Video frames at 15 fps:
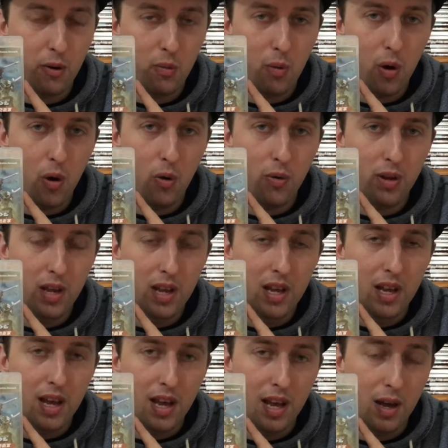in a world,
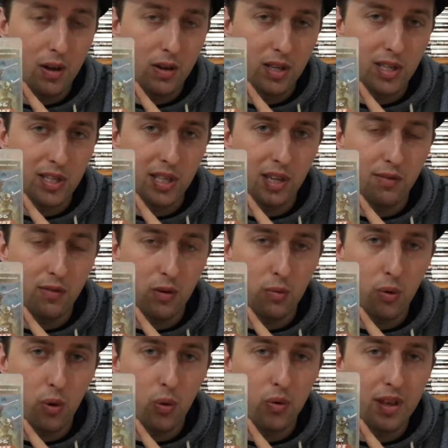uh, a city, if you
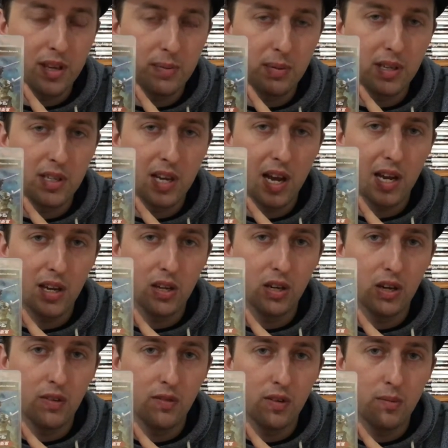will, that's been taken
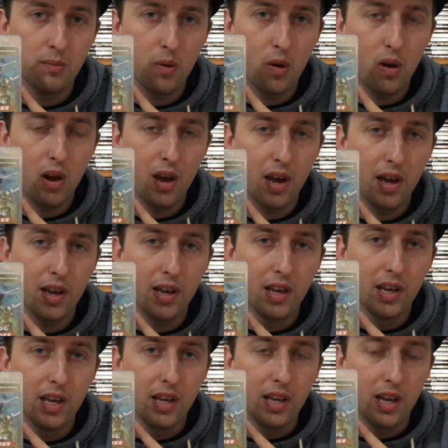over by
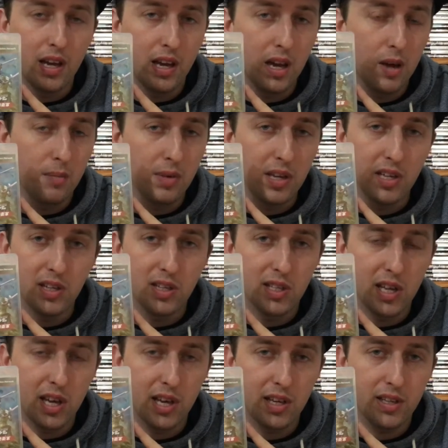um,
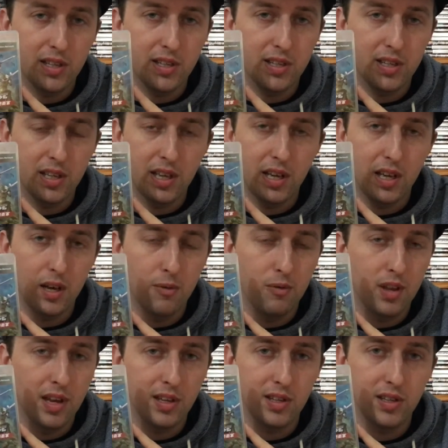insects, um, and
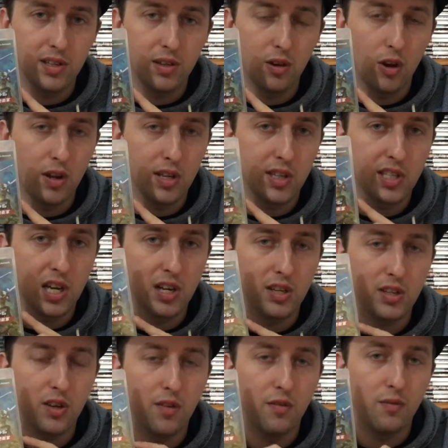that's you know it
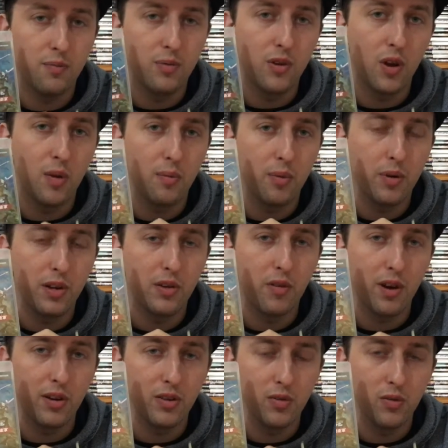starts off you know pretty
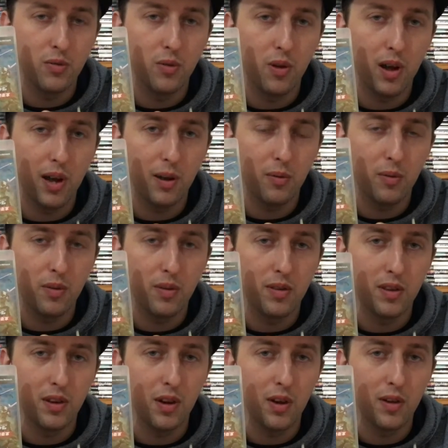gradual, like with
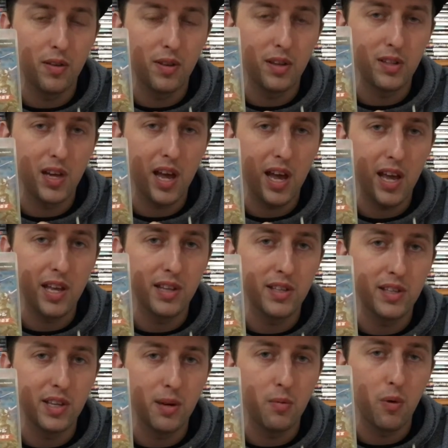you know things like
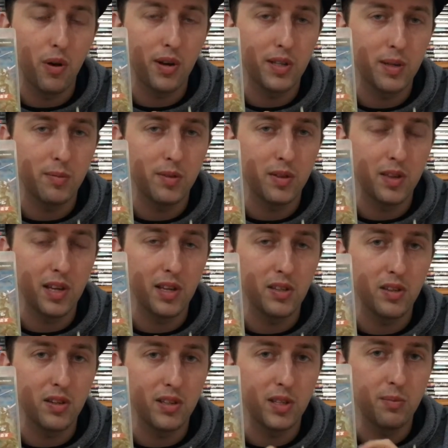ants, and it works up to things
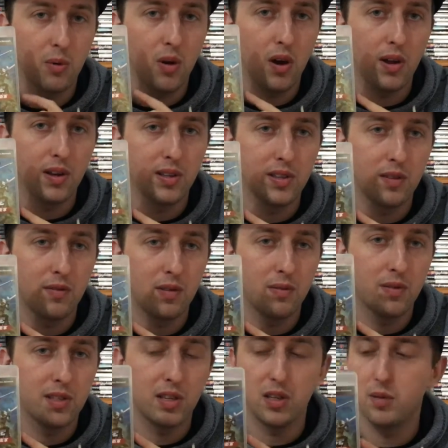like spiders. And I've
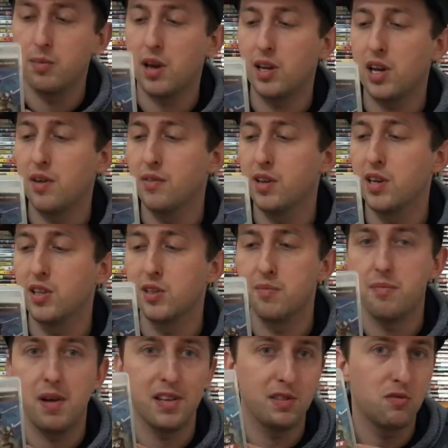even seen on the back cover here there's a
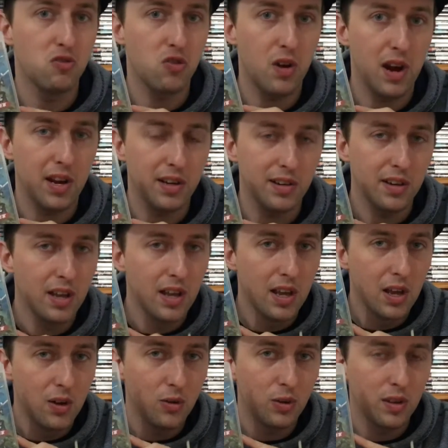massive
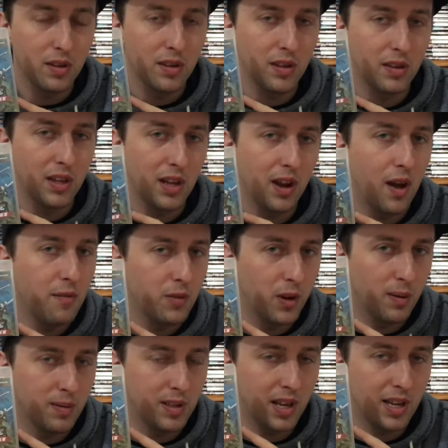dragon-looking thing on there. I haven't
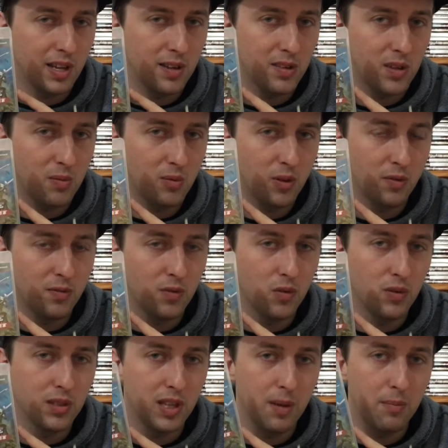got up to that yet, so I'm looking
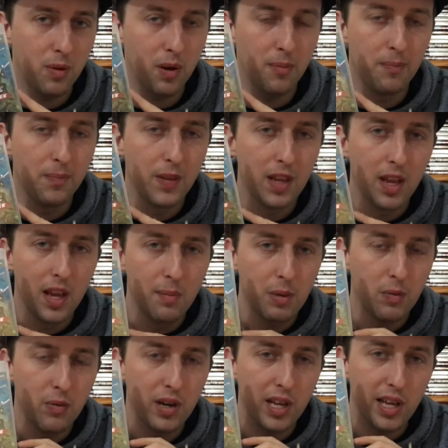forward to that. But
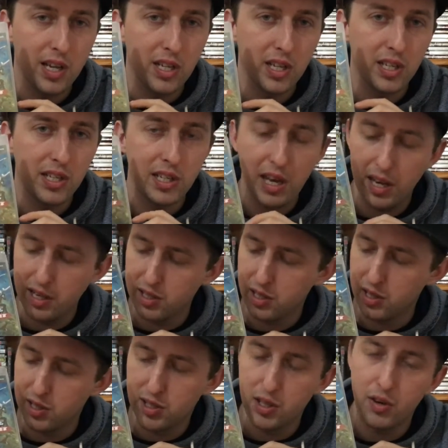been really itching to get into
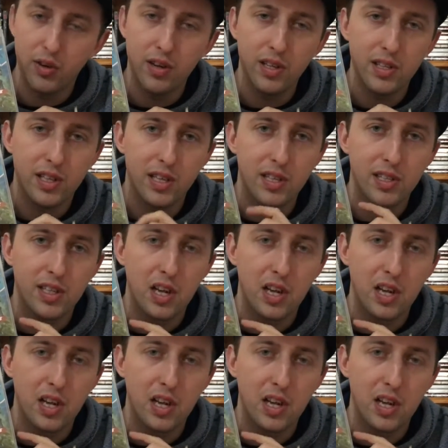this series. It's